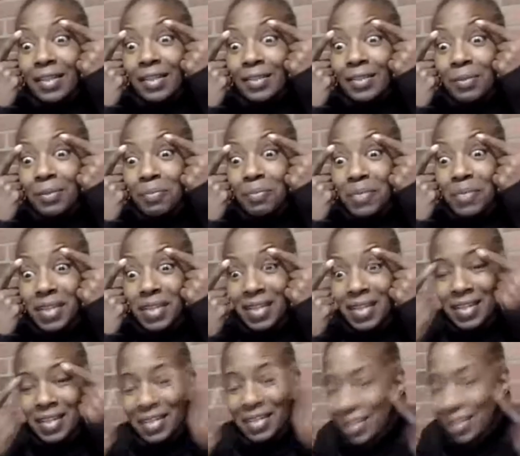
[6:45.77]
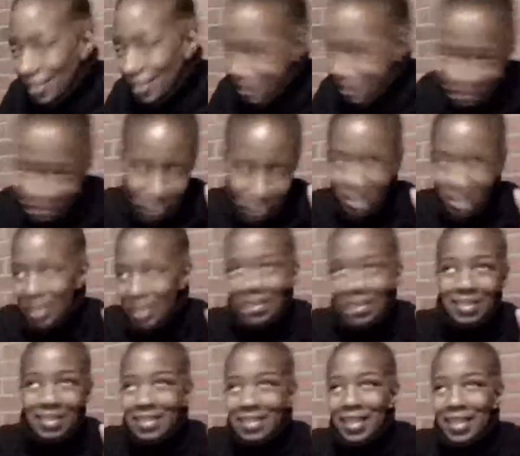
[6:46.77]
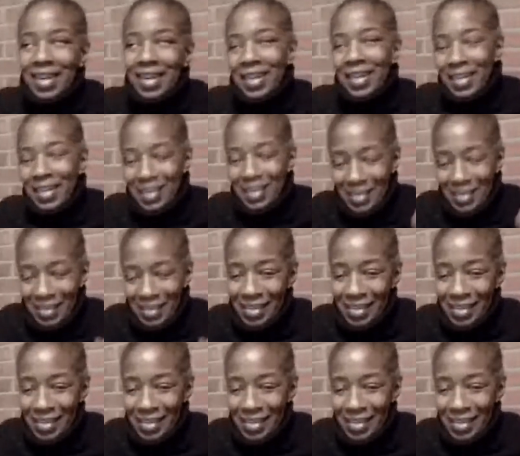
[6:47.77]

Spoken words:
open, shaking his head.